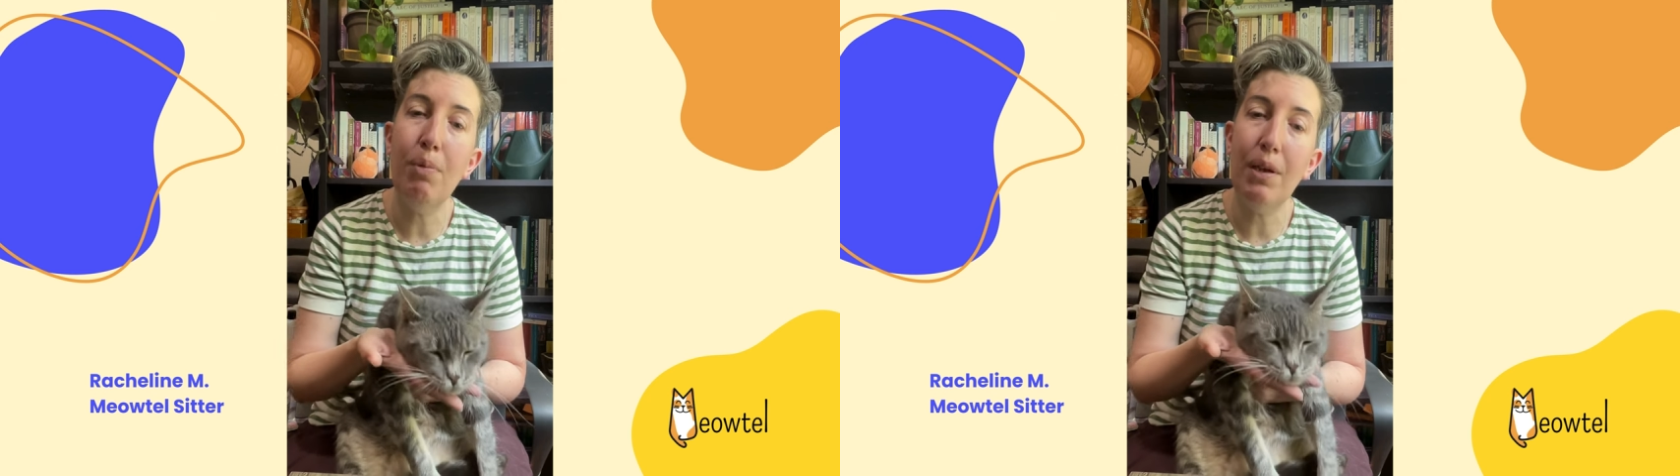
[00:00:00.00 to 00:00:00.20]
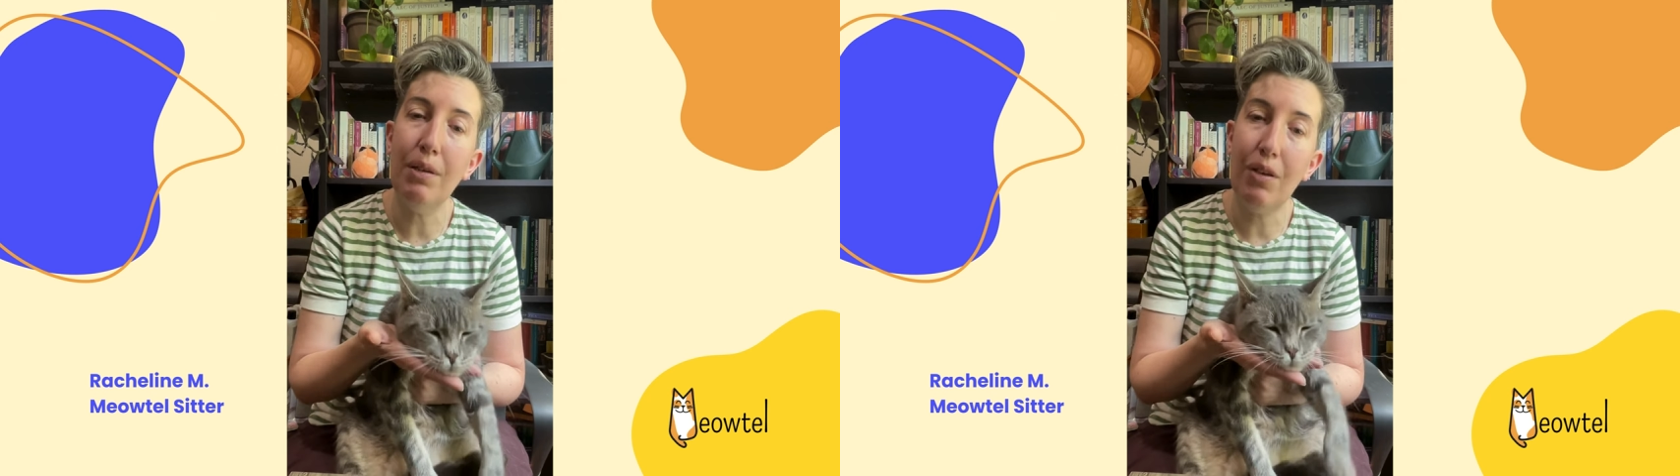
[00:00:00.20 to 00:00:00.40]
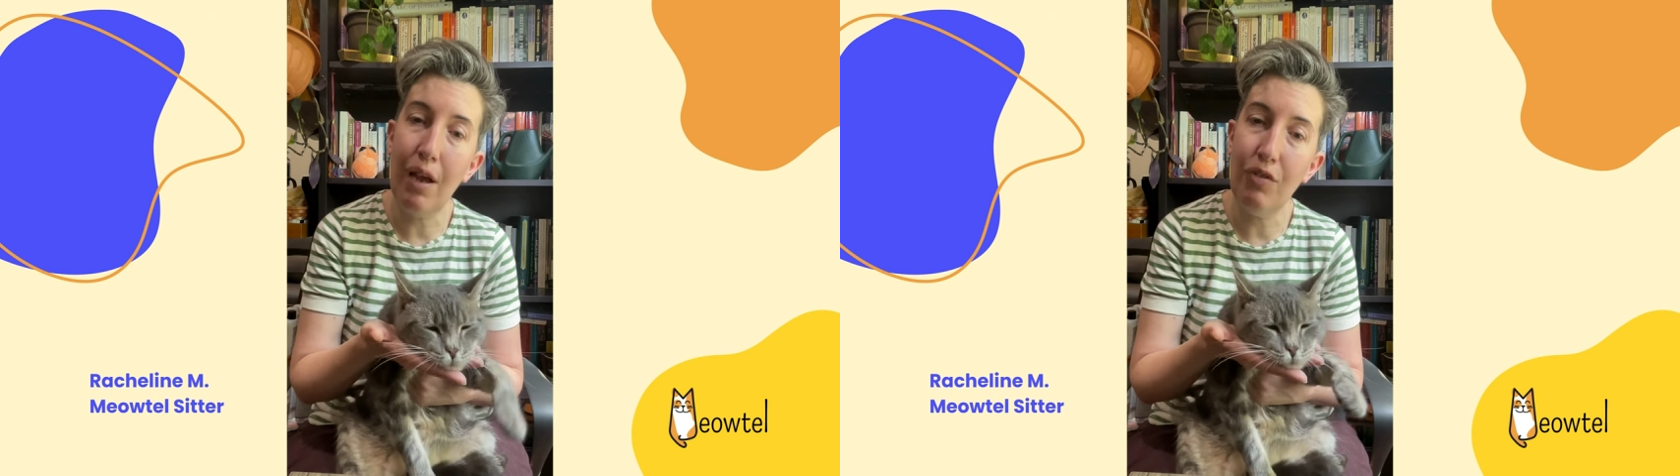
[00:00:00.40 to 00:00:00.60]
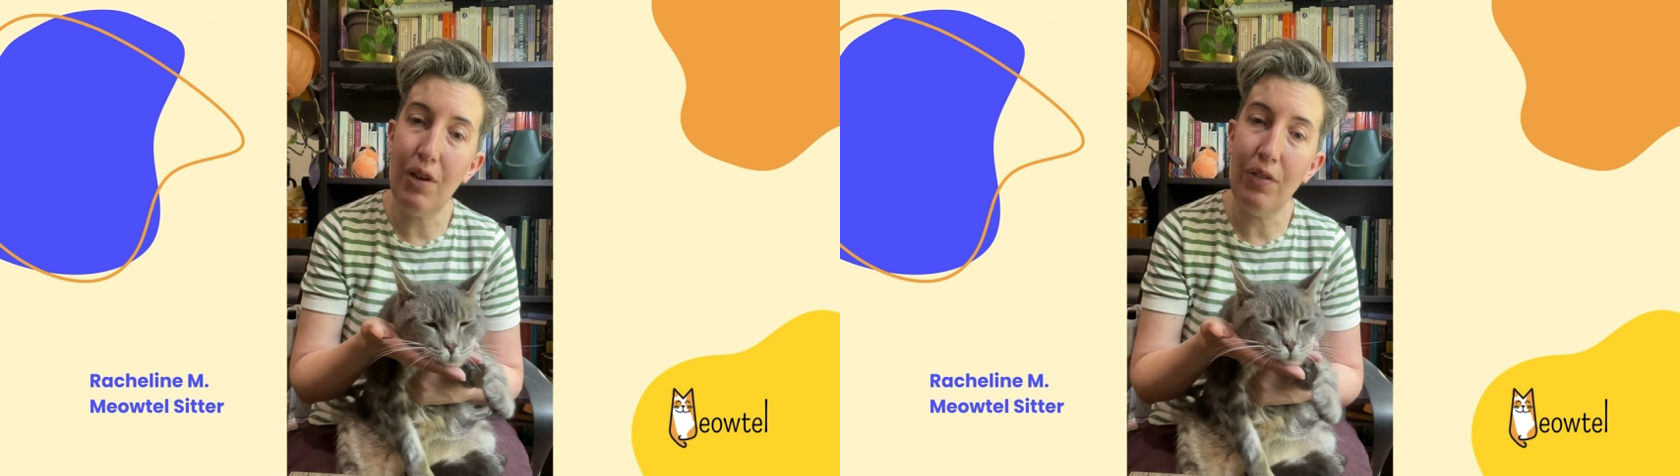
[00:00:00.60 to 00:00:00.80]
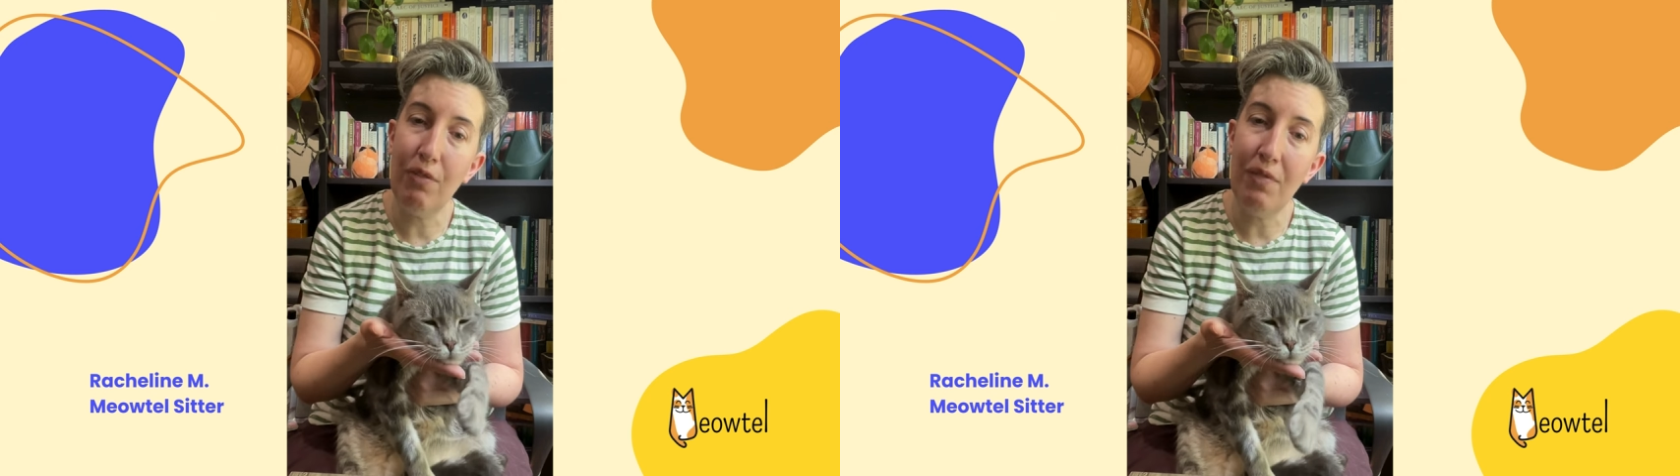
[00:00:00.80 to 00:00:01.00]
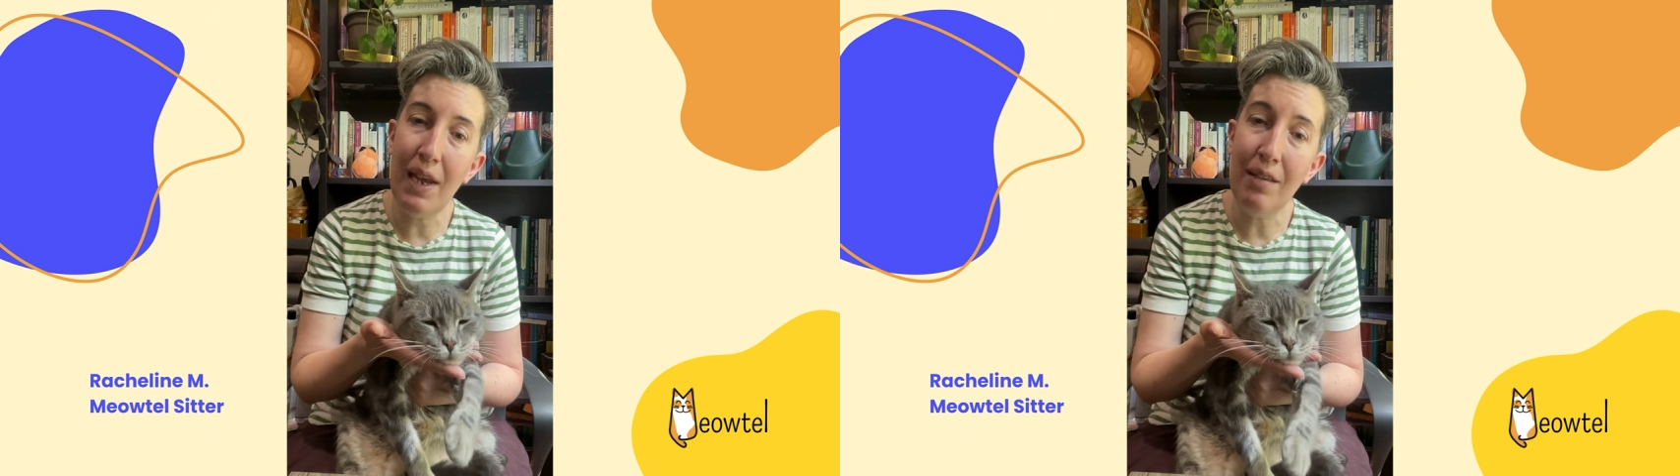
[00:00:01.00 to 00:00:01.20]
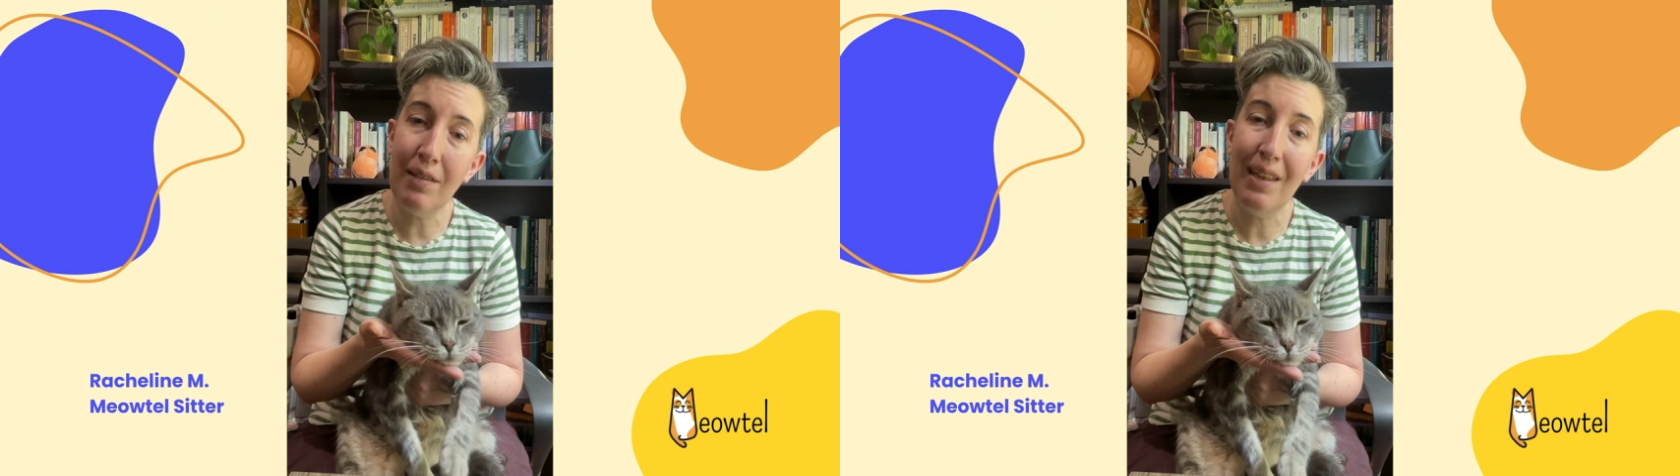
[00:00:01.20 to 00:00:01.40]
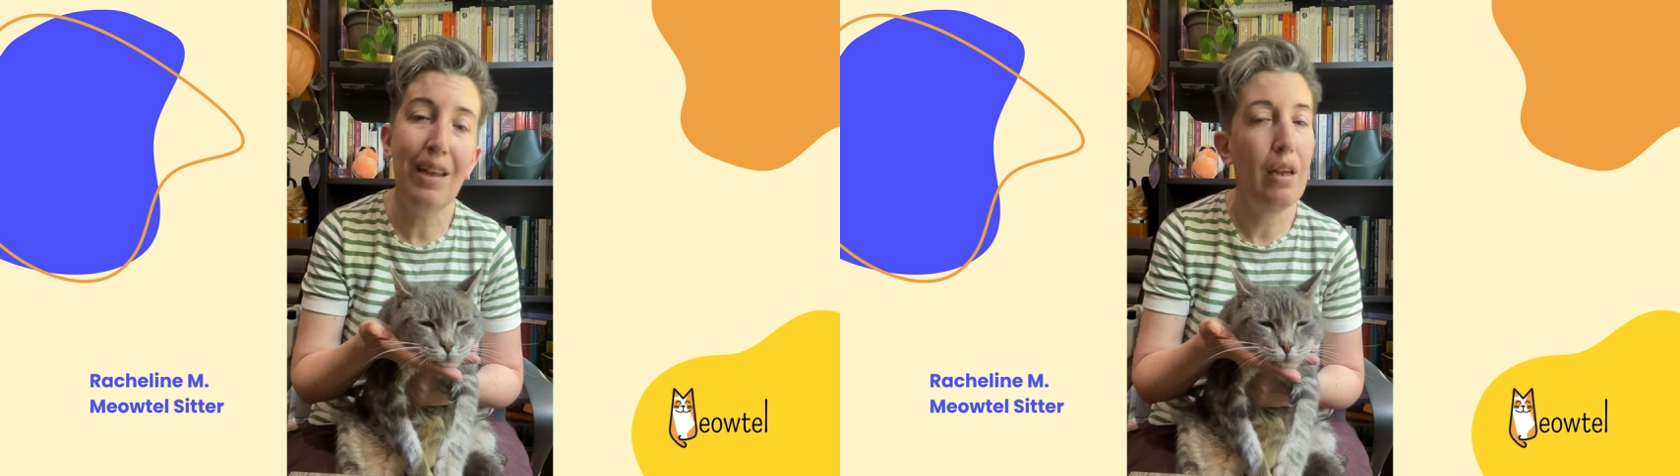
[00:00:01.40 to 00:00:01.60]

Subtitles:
being touched on the face.